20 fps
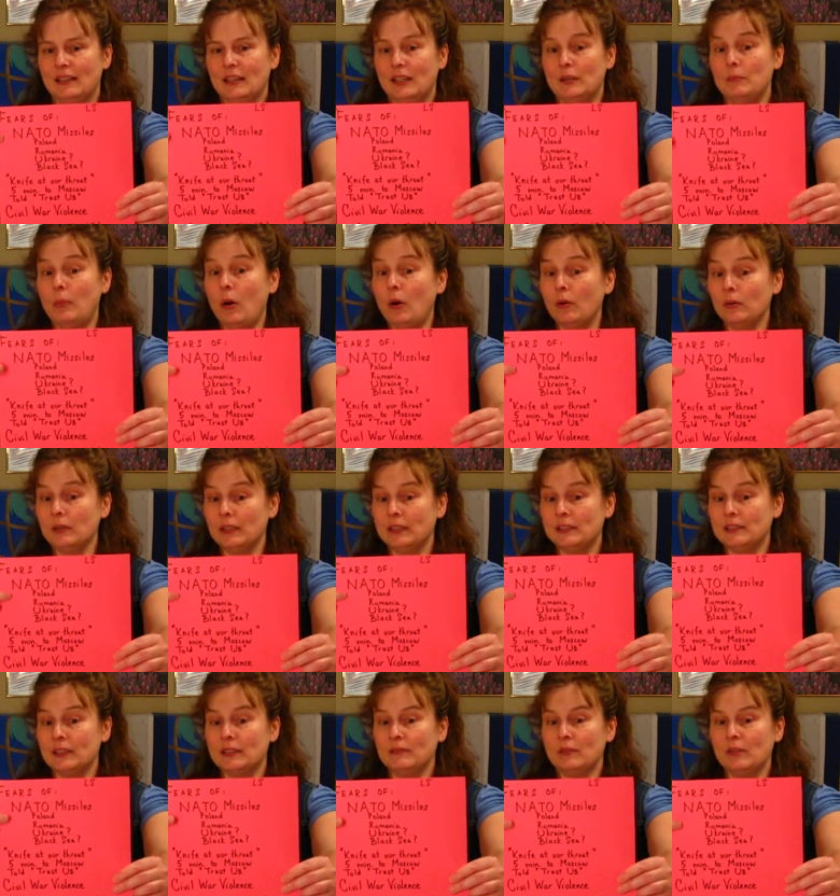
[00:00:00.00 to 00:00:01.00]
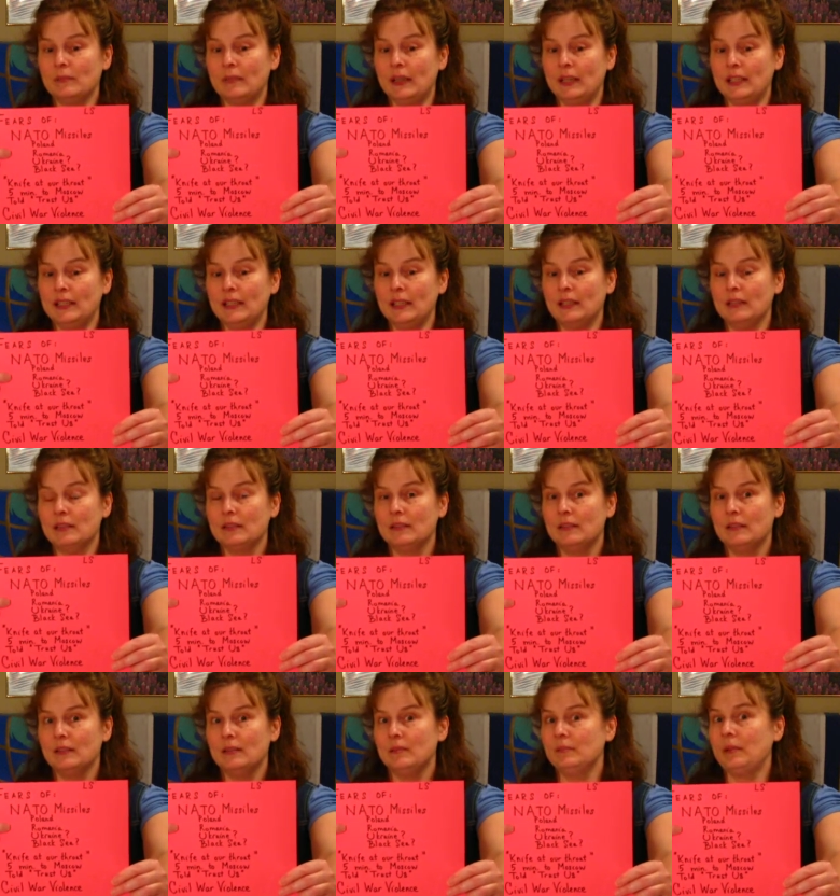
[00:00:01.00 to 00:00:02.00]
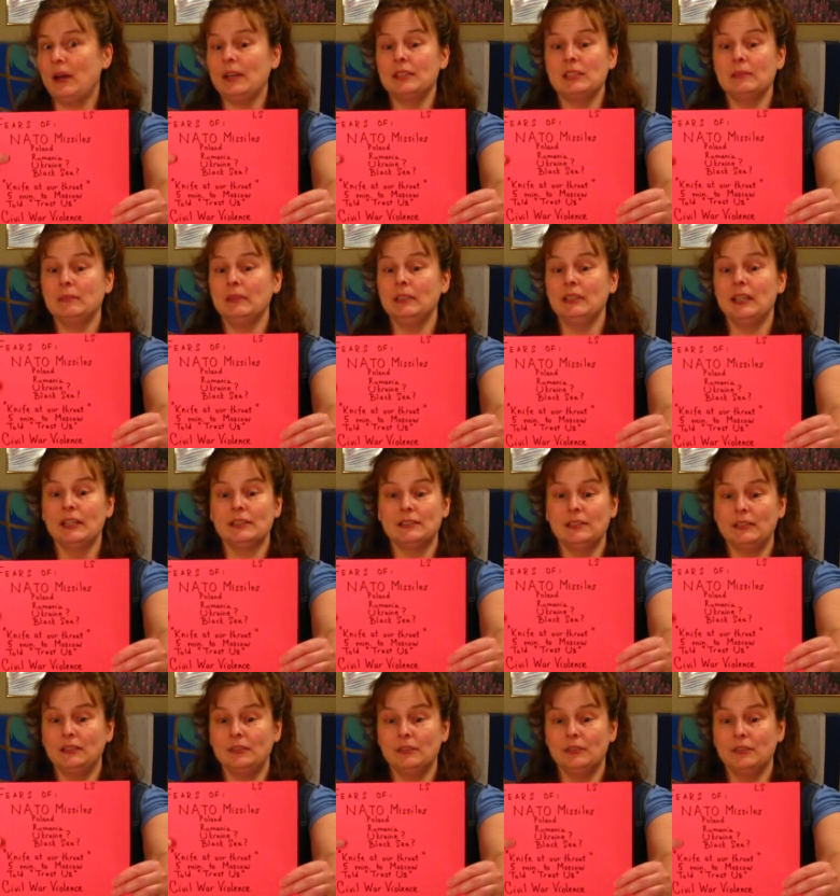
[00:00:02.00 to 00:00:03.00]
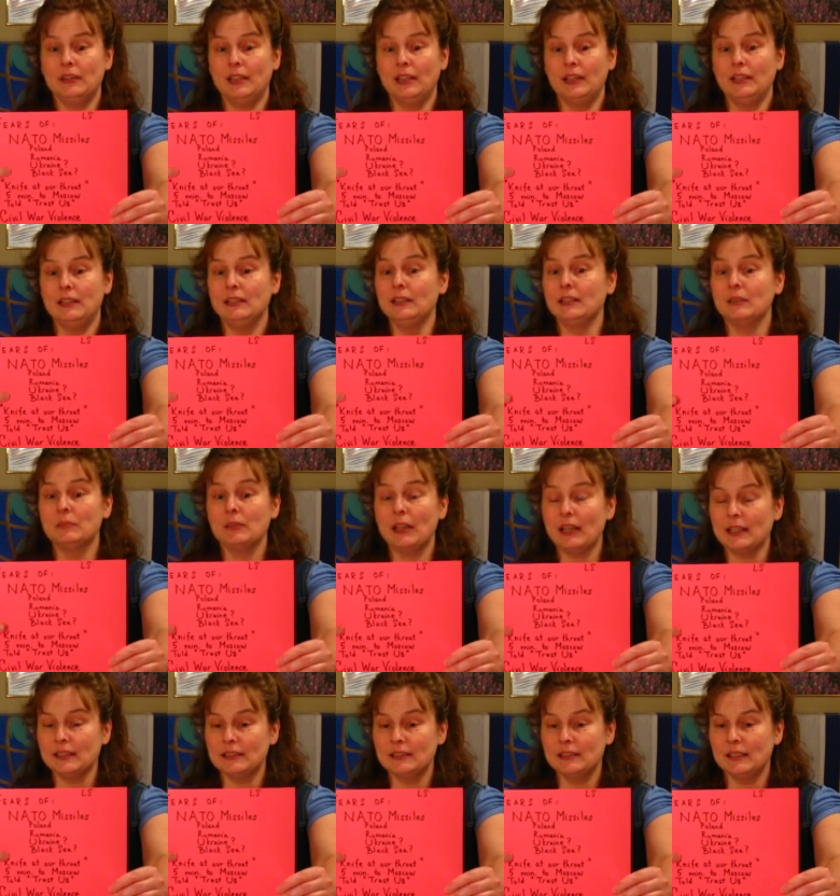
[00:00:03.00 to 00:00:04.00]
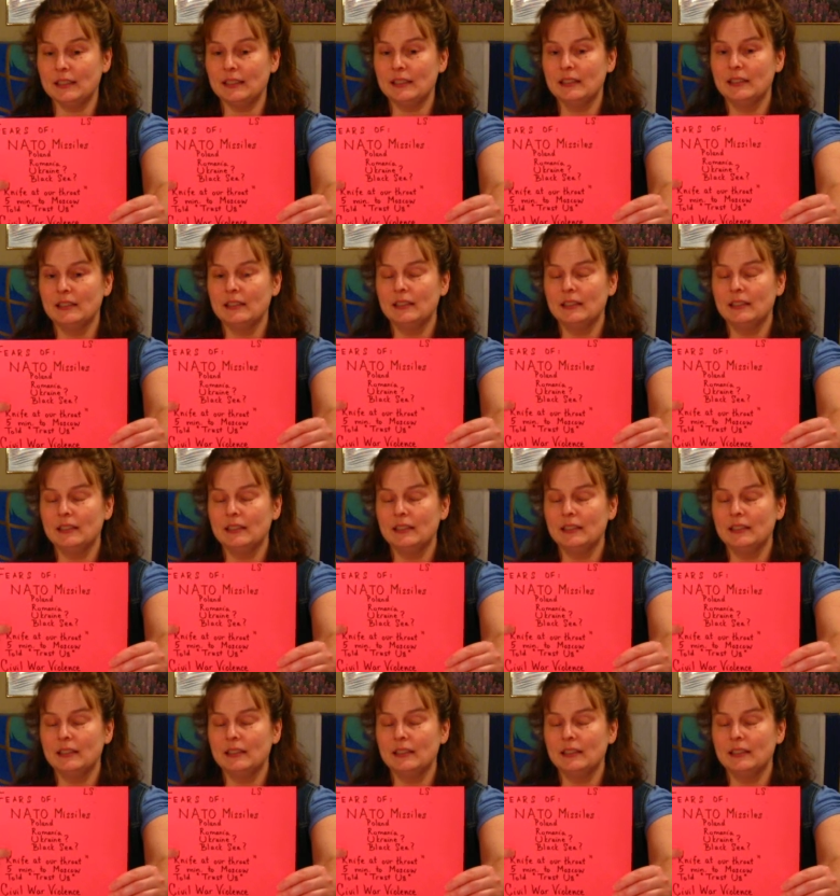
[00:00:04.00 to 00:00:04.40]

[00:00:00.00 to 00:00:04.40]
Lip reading: In Poland, in Romania, possibly next in Ukraine, in the Black Sea.